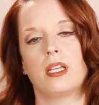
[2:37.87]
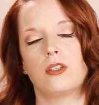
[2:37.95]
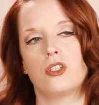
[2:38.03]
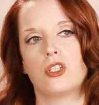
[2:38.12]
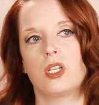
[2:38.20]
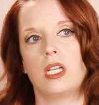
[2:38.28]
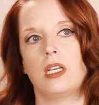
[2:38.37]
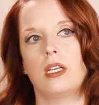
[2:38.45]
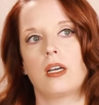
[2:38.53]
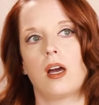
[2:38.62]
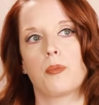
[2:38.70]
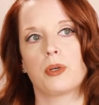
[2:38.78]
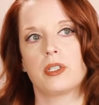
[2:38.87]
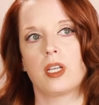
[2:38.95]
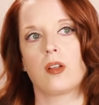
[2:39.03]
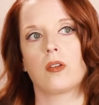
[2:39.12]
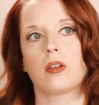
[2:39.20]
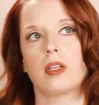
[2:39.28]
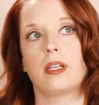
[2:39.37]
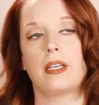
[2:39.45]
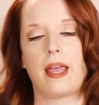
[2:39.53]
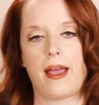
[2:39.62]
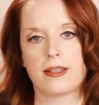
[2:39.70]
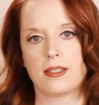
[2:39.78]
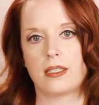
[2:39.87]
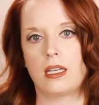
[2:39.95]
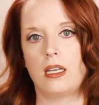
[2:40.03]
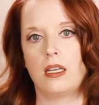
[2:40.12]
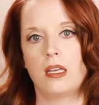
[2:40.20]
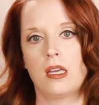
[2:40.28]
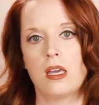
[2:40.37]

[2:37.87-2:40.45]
and she got particularly nasty